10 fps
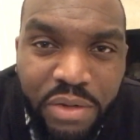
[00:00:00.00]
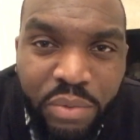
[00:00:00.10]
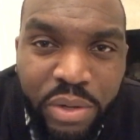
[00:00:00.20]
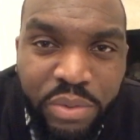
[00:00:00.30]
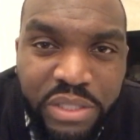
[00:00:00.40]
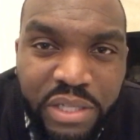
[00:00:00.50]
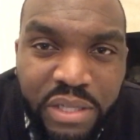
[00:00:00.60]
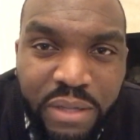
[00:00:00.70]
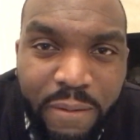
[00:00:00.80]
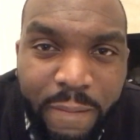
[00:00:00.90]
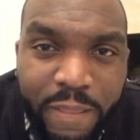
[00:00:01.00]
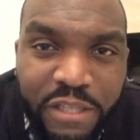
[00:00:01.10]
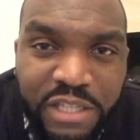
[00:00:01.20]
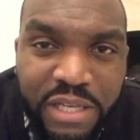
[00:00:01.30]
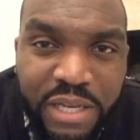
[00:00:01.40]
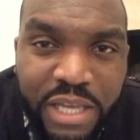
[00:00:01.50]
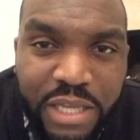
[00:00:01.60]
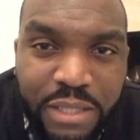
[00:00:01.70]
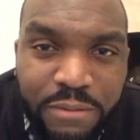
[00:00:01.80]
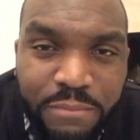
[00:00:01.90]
What was it? Janika?